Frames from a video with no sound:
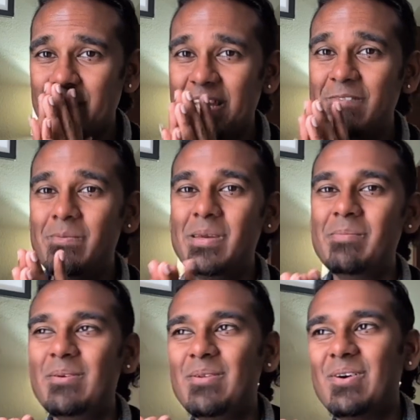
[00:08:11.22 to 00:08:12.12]
if
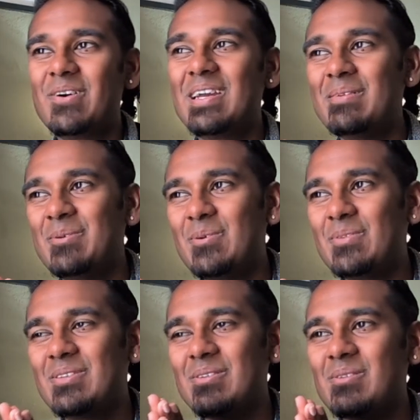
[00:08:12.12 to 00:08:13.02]
people are able
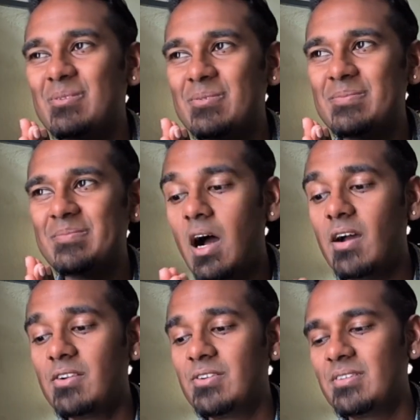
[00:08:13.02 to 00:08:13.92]
to
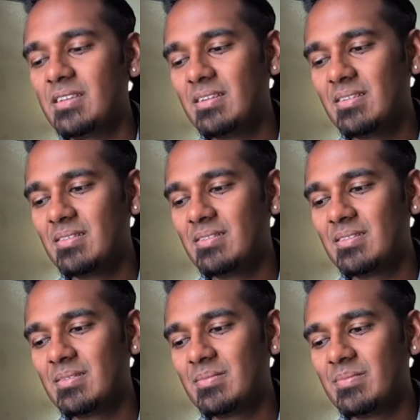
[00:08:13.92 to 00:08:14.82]

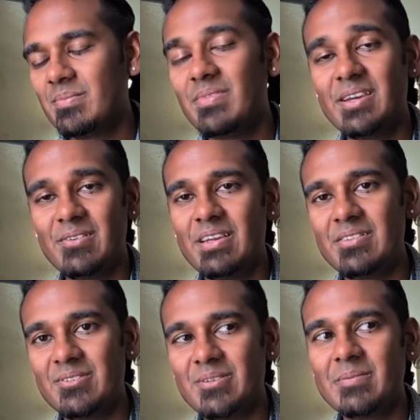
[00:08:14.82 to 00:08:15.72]
understand their
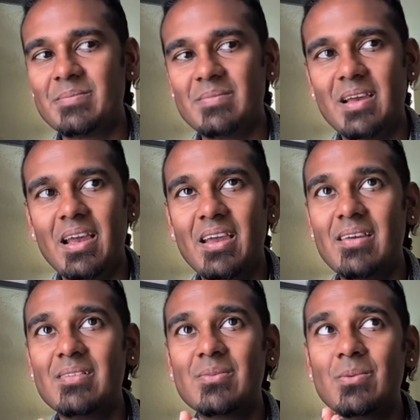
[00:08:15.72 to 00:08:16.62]
nature,
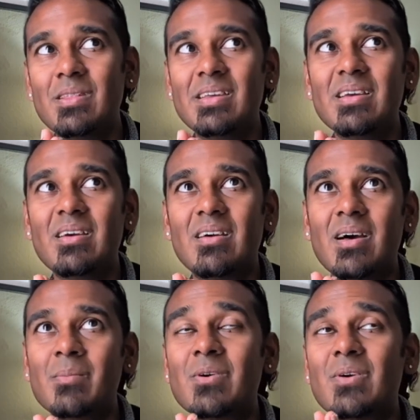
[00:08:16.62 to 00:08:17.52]
and when they
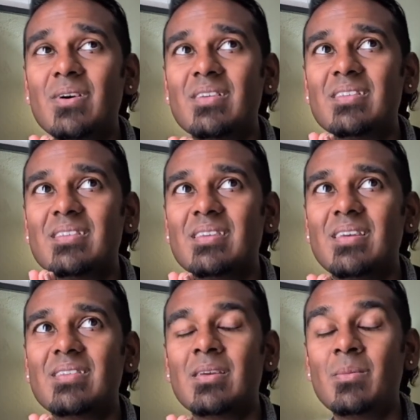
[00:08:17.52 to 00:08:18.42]
come across
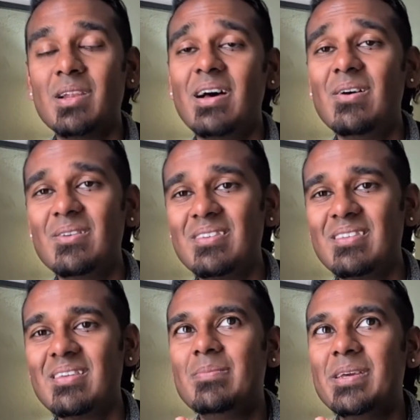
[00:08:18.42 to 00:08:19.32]
someone
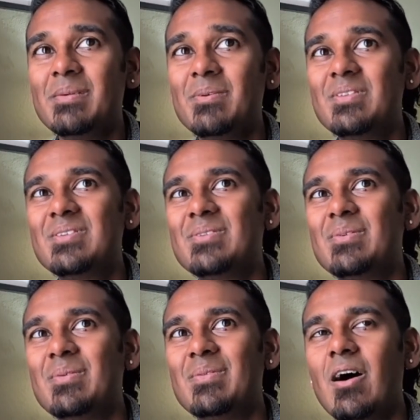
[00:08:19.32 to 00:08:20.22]
else, be able
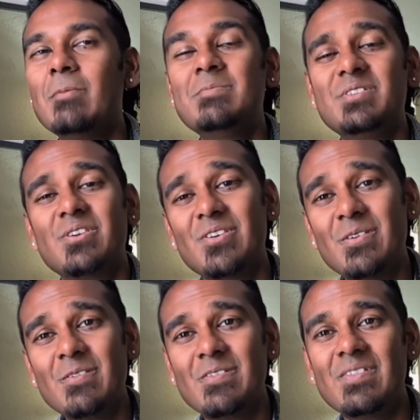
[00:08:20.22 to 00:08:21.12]
to
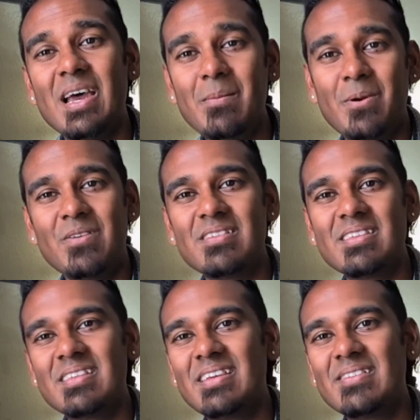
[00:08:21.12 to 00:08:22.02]
observe that
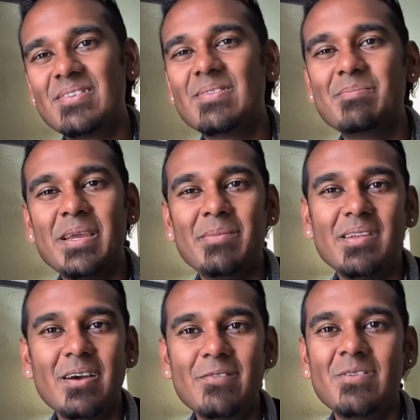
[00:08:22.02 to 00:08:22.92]
person's nature and maybe
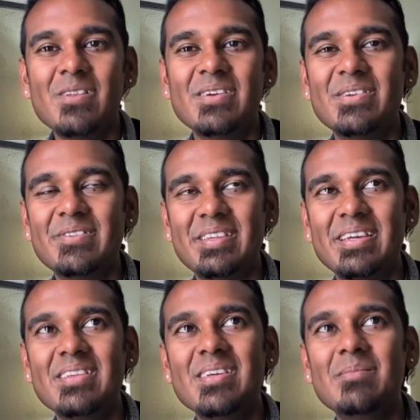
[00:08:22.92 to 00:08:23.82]
not fully
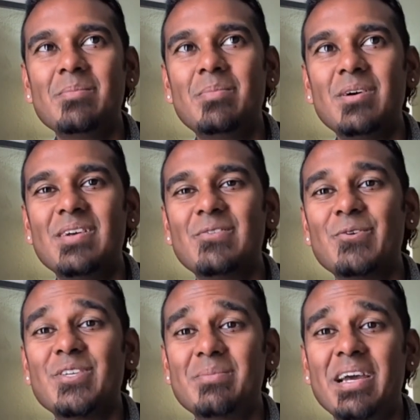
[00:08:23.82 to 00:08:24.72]
understand it, but
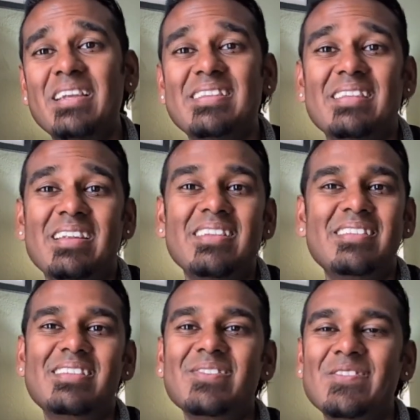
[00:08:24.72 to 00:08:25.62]
respect that
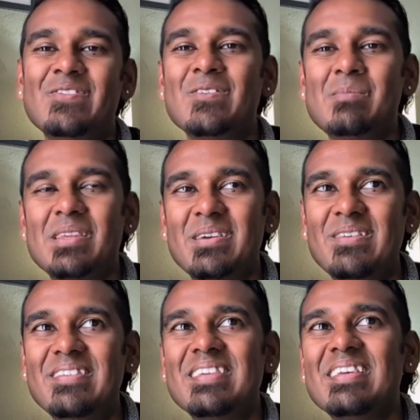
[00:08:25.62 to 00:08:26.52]
it's different from
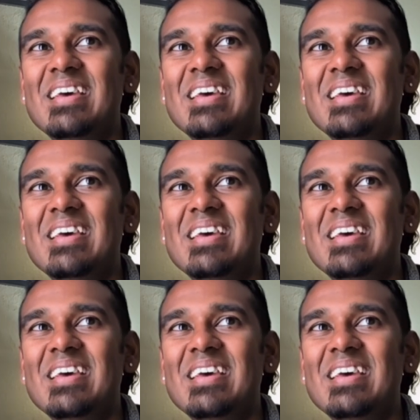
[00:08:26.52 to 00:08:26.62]
theirs,